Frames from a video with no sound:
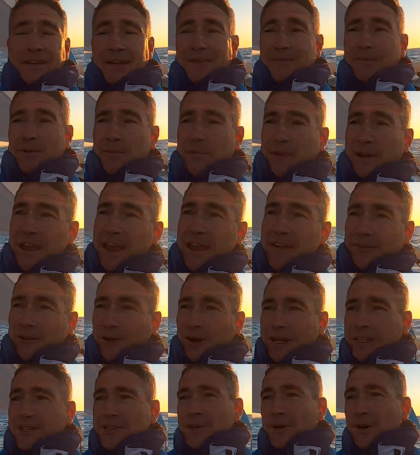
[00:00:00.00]
put my nav
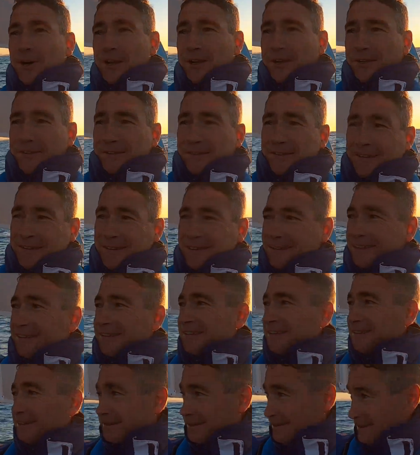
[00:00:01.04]
lights on, and
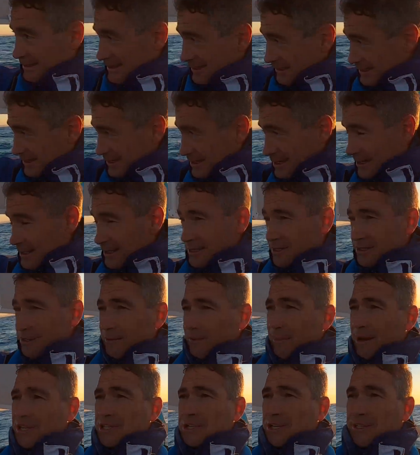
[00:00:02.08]
there's not
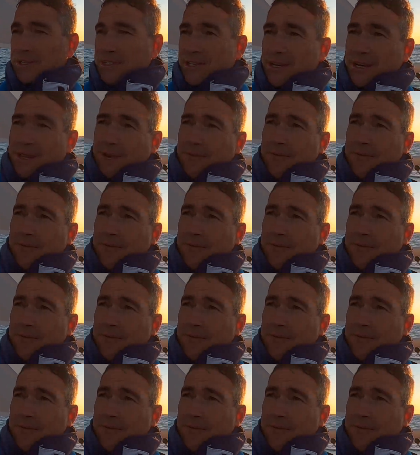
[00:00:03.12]
much else I can